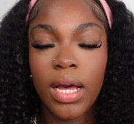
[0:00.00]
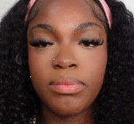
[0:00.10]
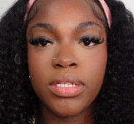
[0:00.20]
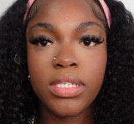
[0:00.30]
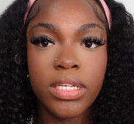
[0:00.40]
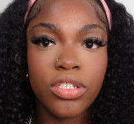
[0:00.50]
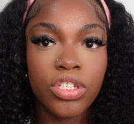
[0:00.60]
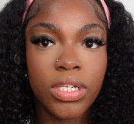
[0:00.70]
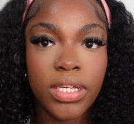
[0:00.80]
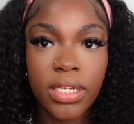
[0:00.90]
I'm just
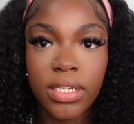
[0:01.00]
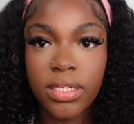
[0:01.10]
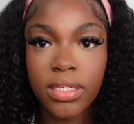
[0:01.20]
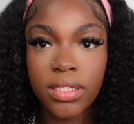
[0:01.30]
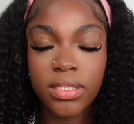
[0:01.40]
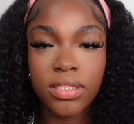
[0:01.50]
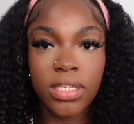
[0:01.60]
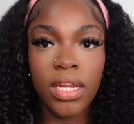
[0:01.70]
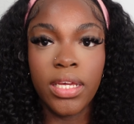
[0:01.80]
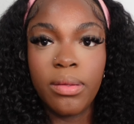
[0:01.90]
literally
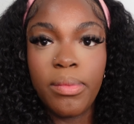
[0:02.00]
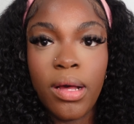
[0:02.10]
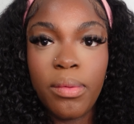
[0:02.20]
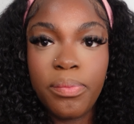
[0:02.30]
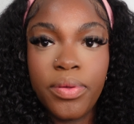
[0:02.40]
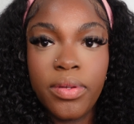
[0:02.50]
gelling them up